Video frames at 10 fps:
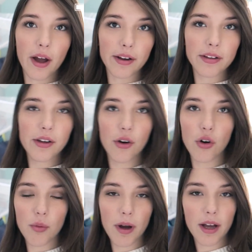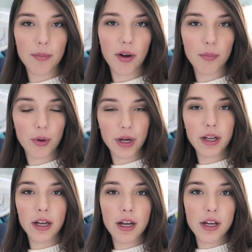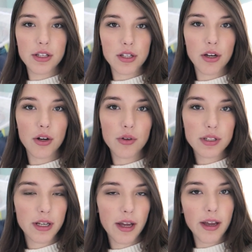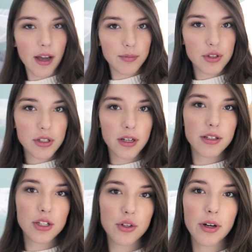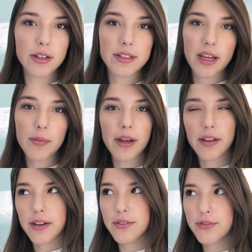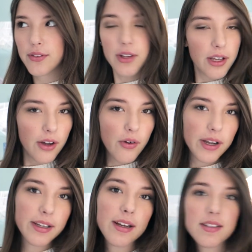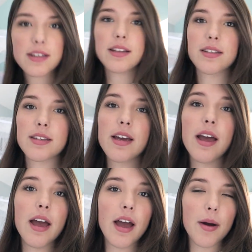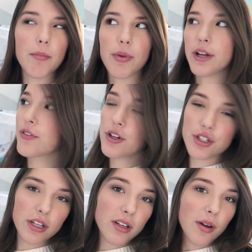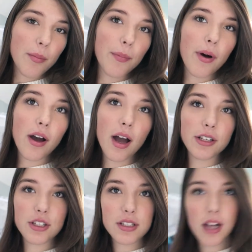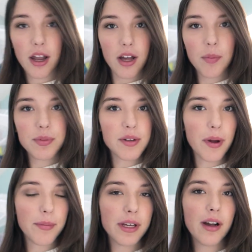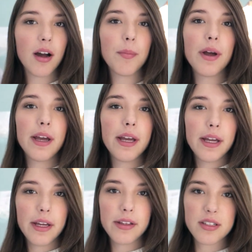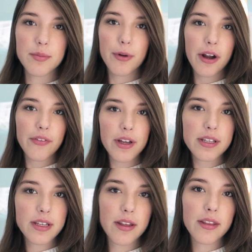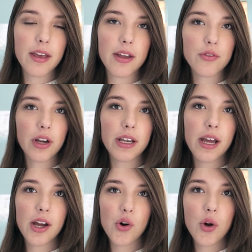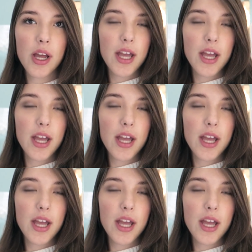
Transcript: finally home. I'm on break. So today I'm just gonna do a day in my life video. I guess it's break version, but I just got up, did my makeup, ate some breakfast, and then right now